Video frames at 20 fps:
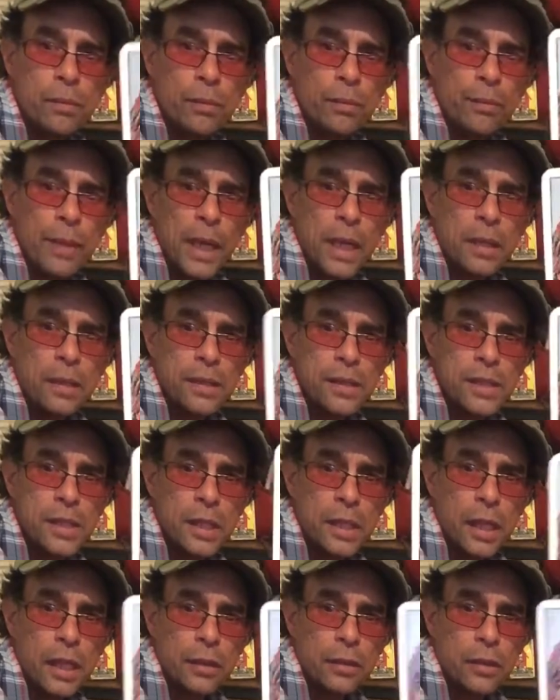
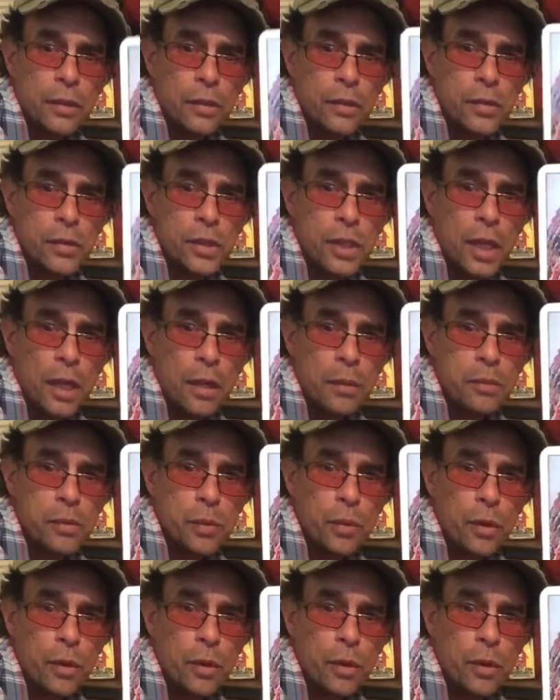balancing out those cups.